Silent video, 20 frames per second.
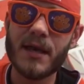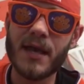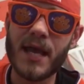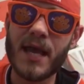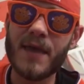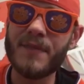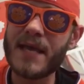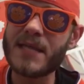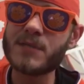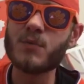
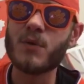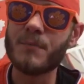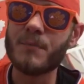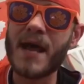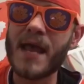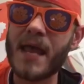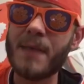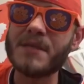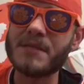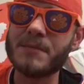and that's what
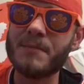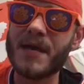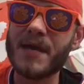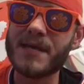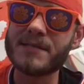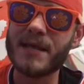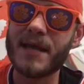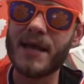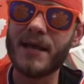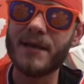Miami's
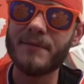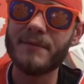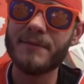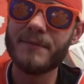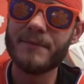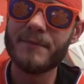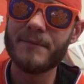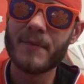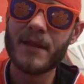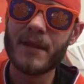best
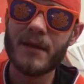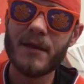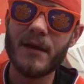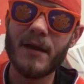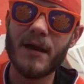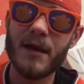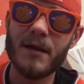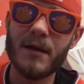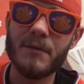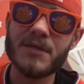
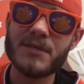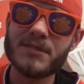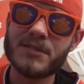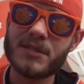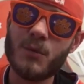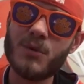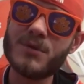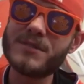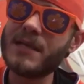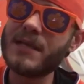at.
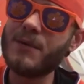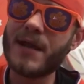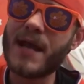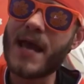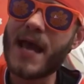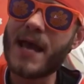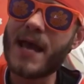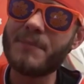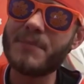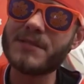So we'll see what
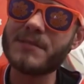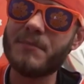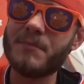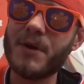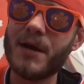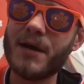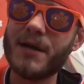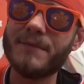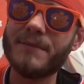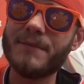happens,
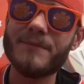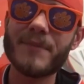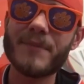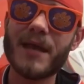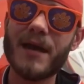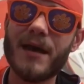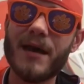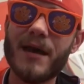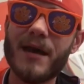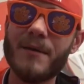but
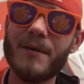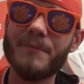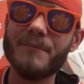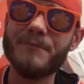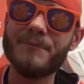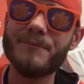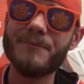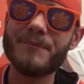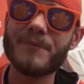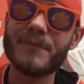
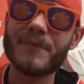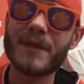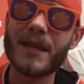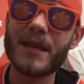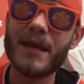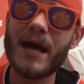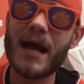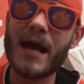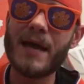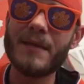
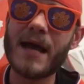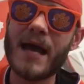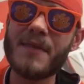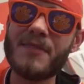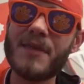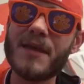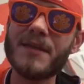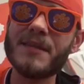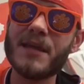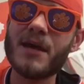I
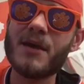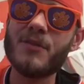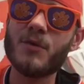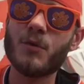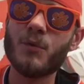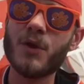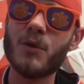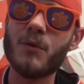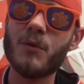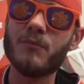think the other
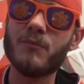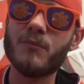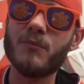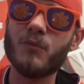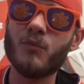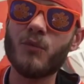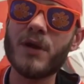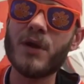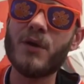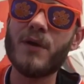
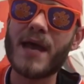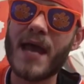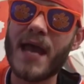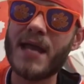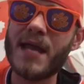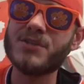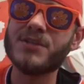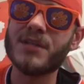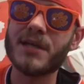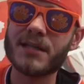real
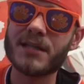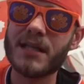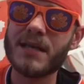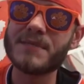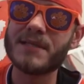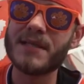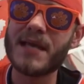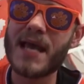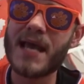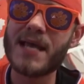edge that
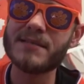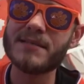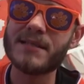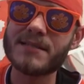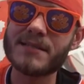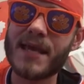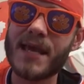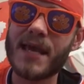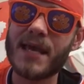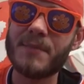Clemson has in
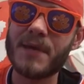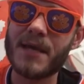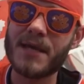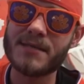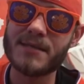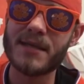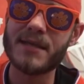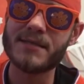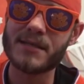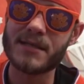this game is
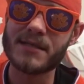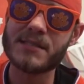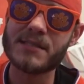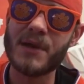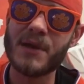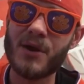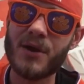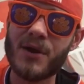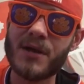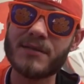
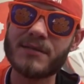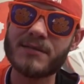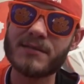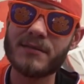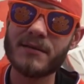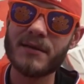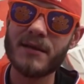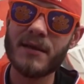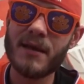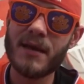experience.
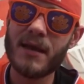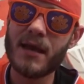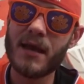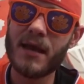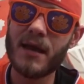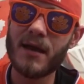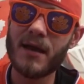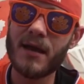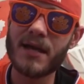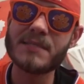
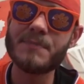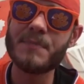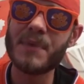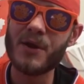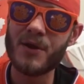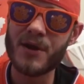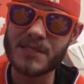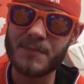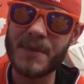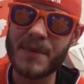
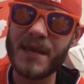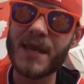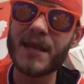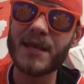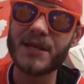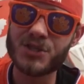Experience being in